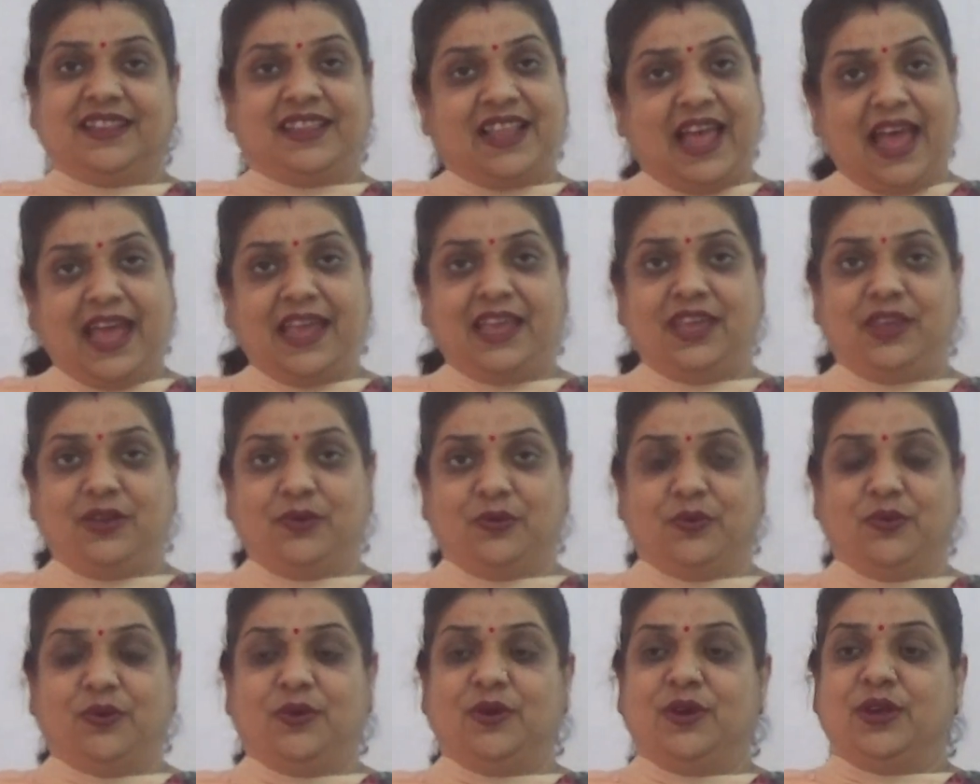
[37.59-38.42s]
Thank
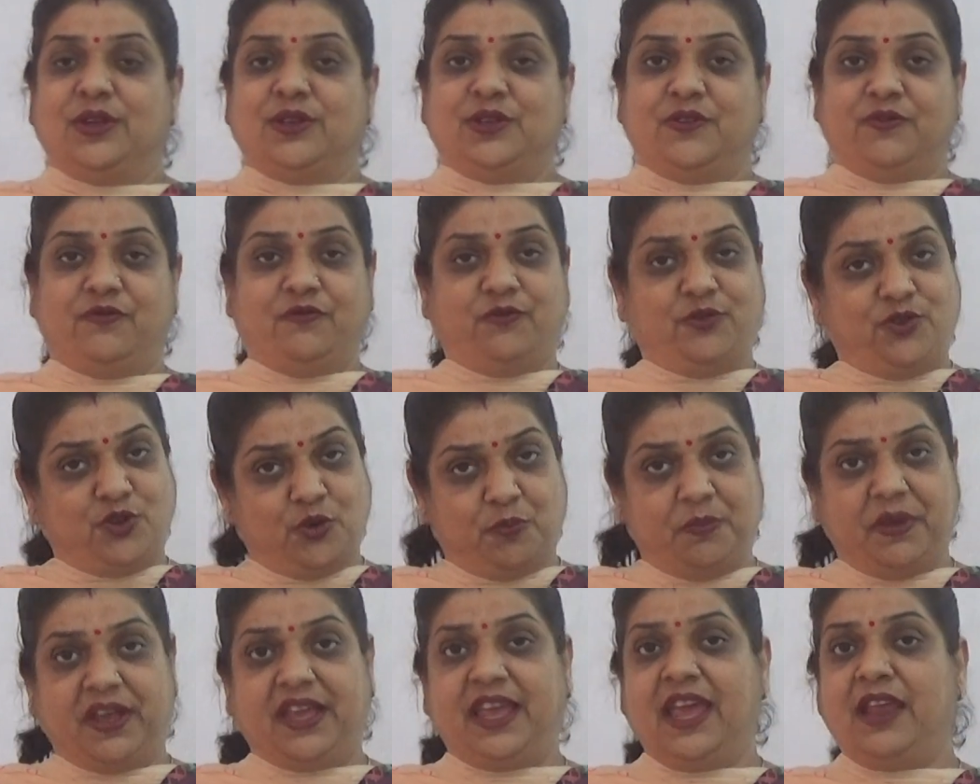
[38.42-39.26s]
you. To
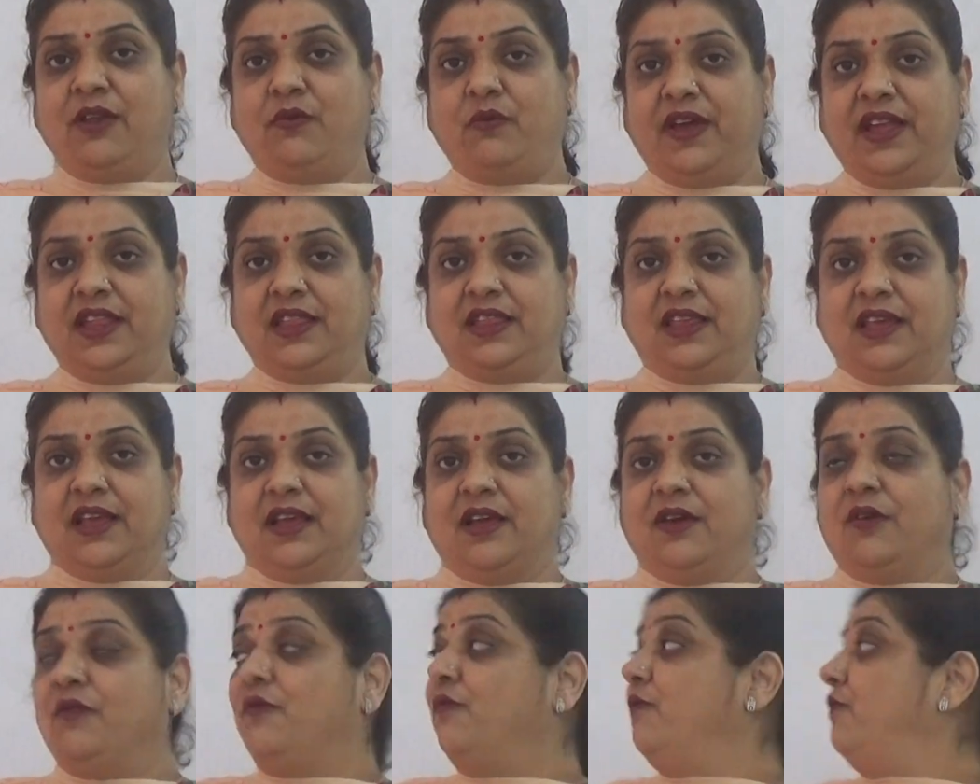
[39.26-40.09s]
begin
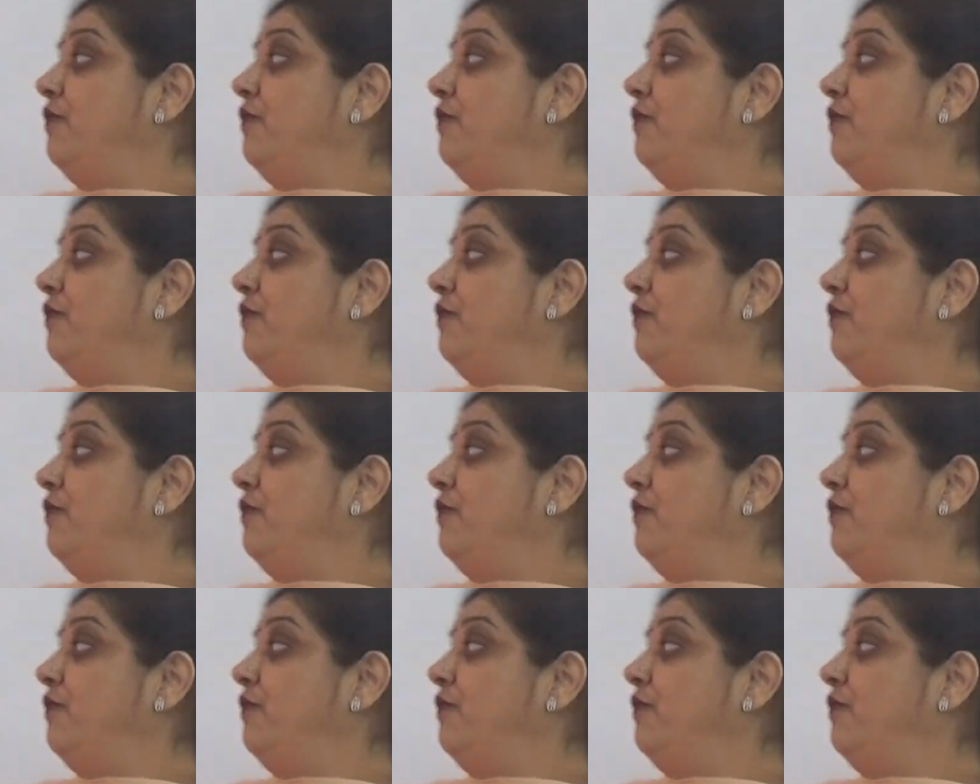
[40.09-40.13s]
with,